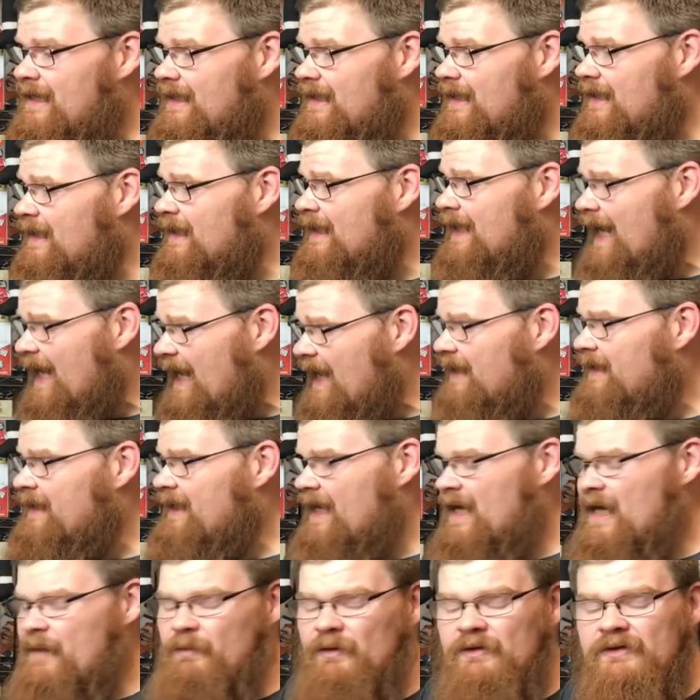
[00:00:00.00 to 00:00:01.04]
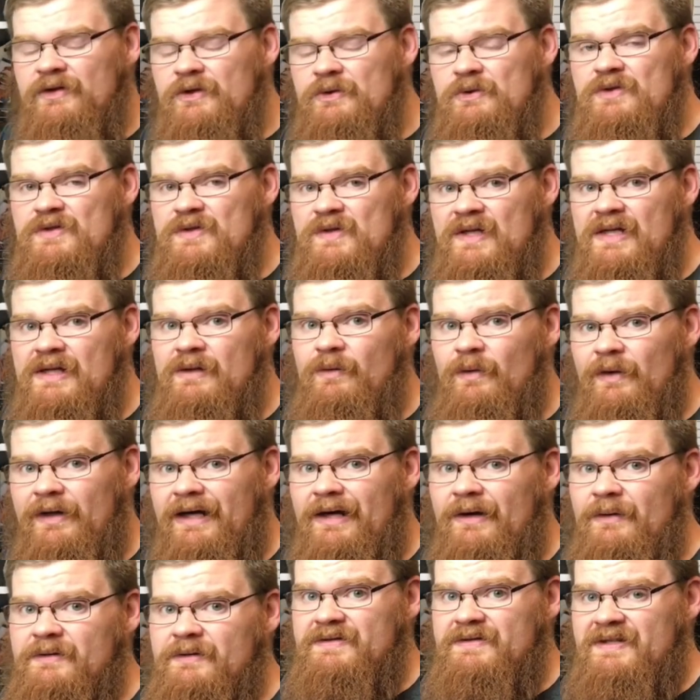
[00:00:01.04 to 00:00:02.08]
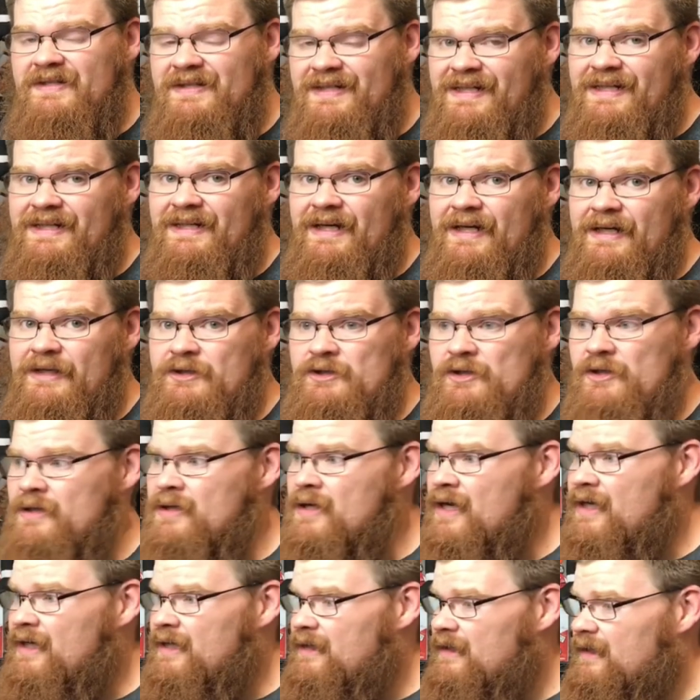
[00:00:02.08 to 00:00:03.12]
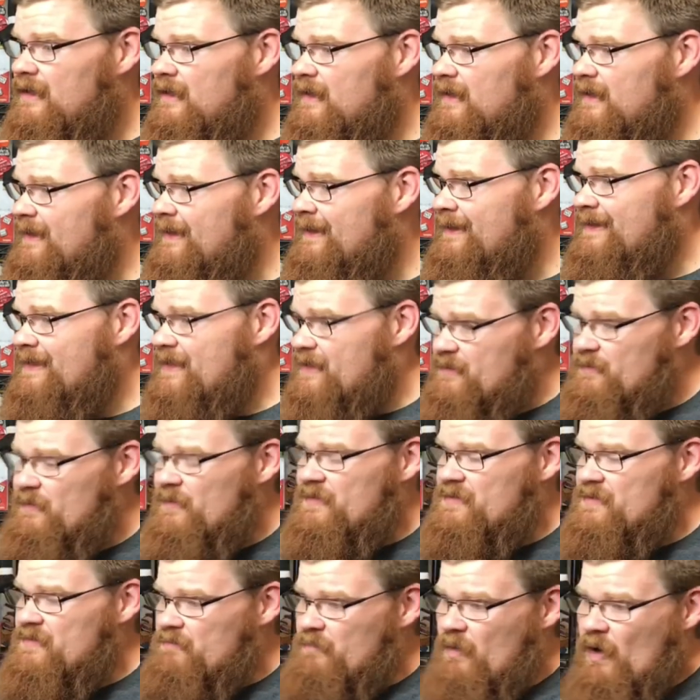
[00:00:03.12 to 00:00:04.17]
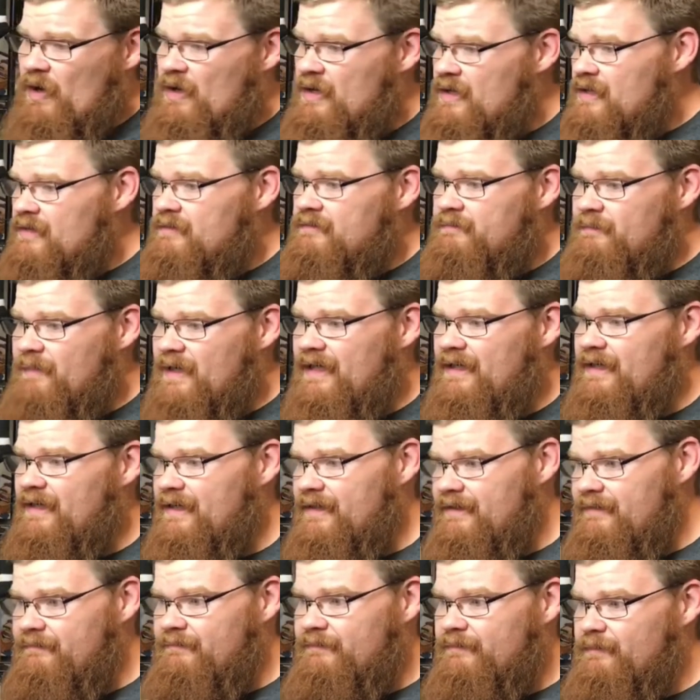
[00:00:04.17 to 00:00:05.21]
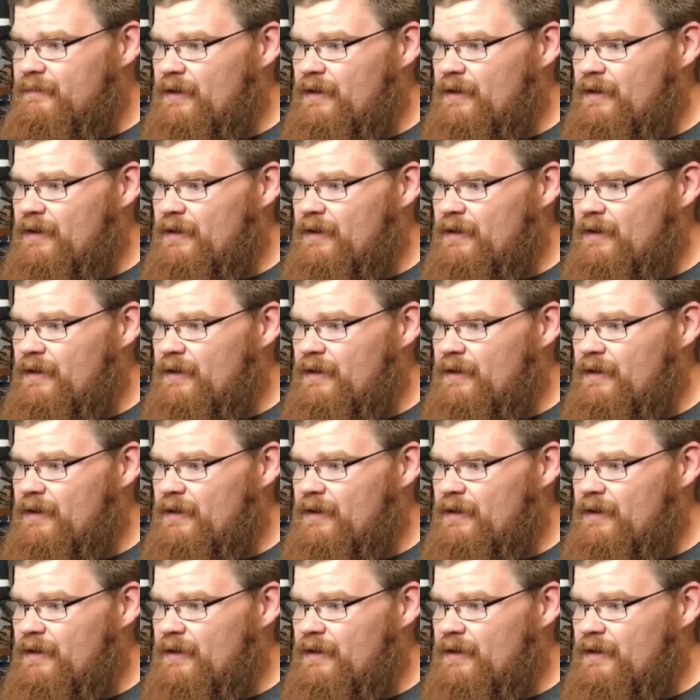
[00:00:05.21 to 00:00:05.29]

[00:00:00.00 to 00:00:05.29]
I had an Apple IIc when I a teenager. This was part of my,